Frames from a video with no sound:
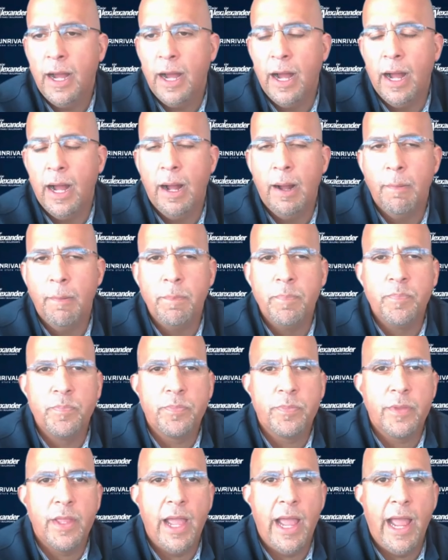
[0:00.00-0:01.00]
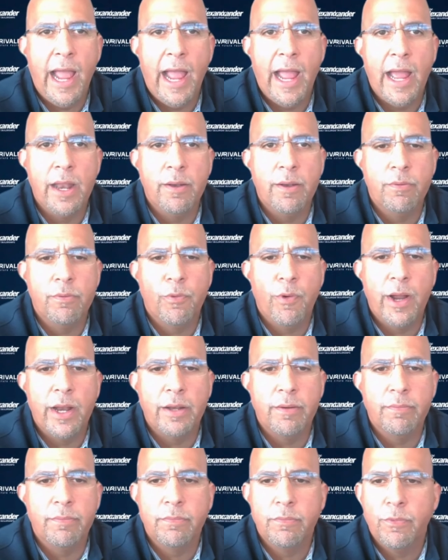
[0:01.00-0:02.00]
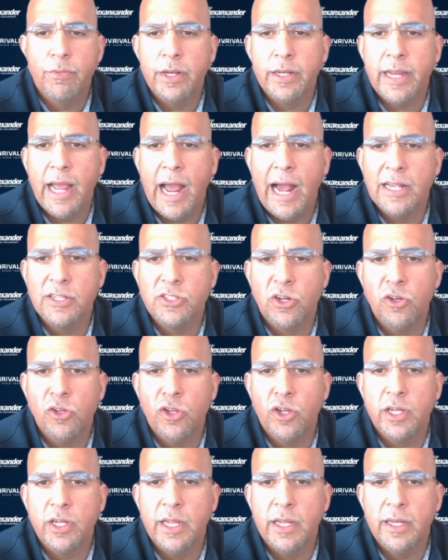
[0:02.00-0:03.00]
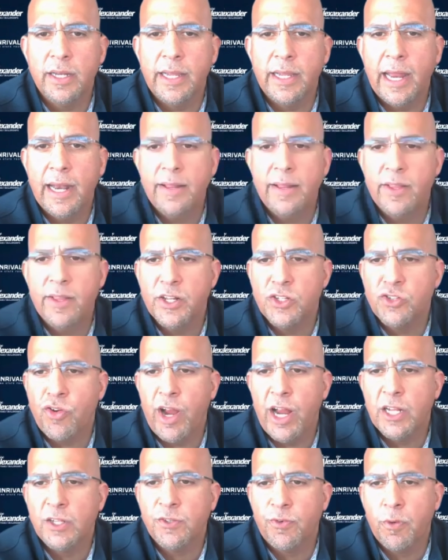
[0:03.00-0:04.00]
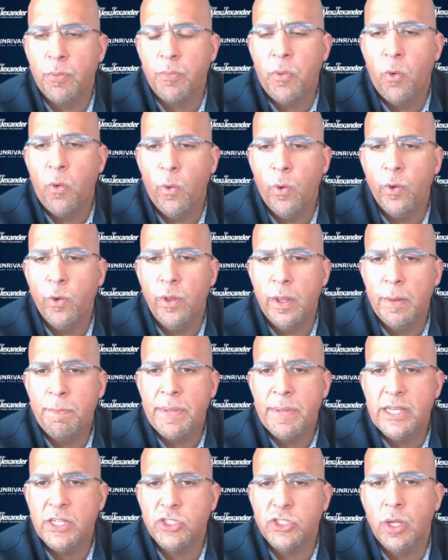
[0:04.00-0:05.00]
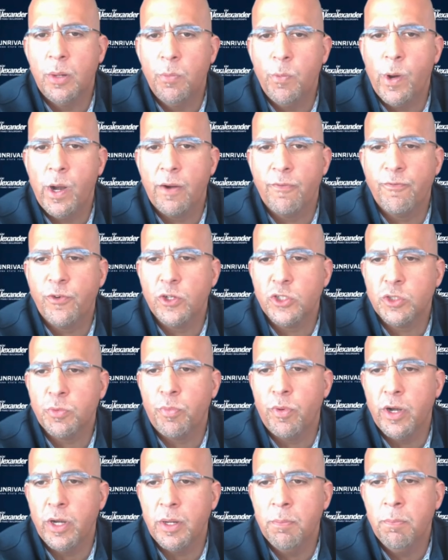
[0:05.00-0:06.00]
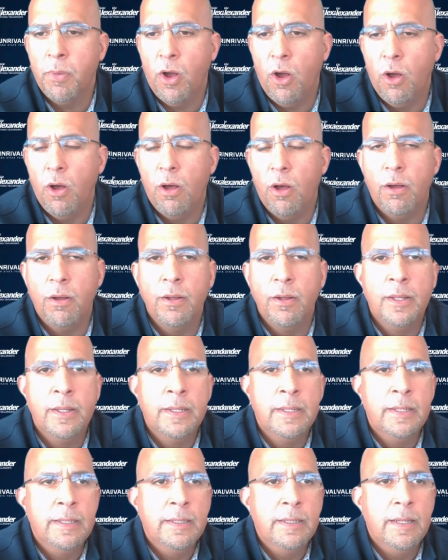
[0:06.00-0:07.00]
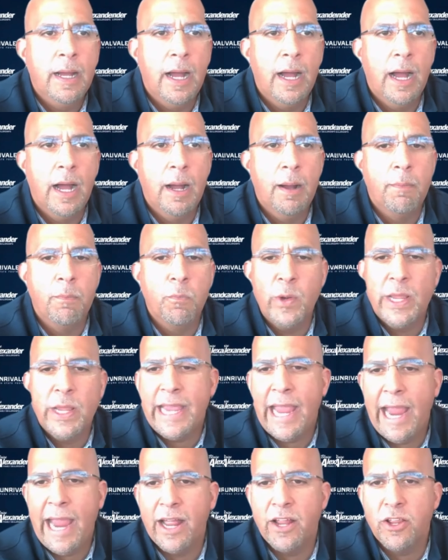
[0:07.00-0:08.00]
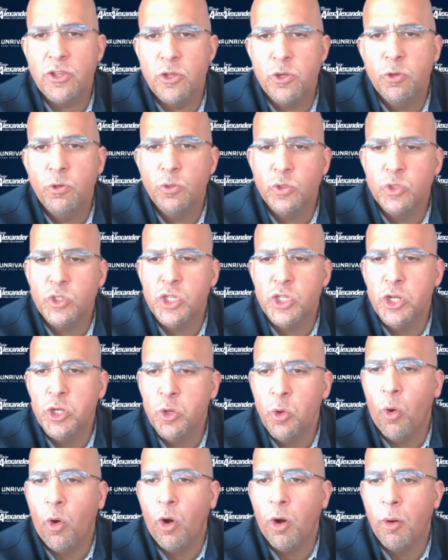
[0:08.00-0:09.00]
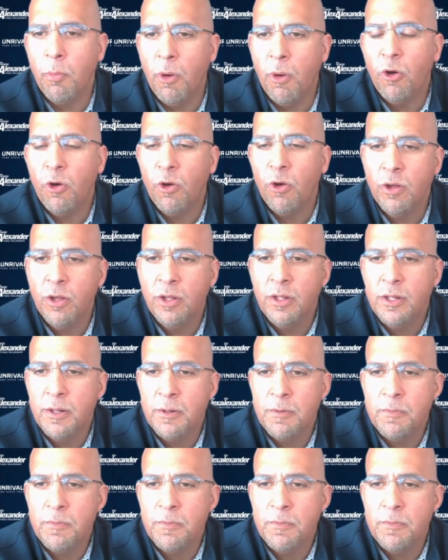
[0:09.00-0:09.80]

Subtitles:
And when guys are looking to get into the transfer portal and be somewhere for spring ball, we can't use the normal